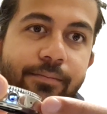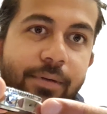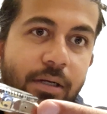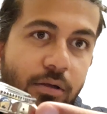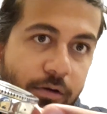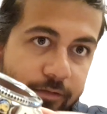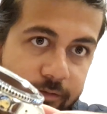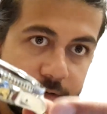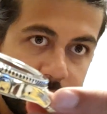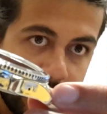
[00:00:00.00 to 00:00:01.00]
peeled
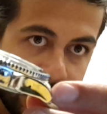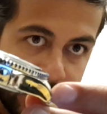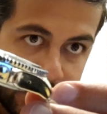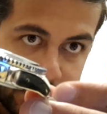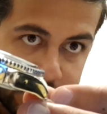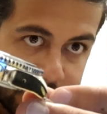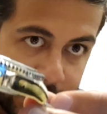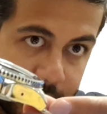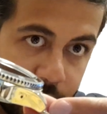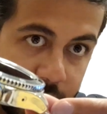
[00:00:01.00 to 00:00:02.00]
off, and that's
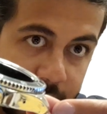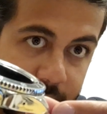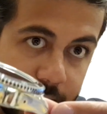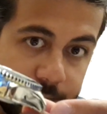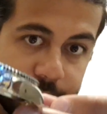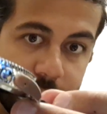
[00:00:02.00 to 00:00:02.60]
exactly what I did.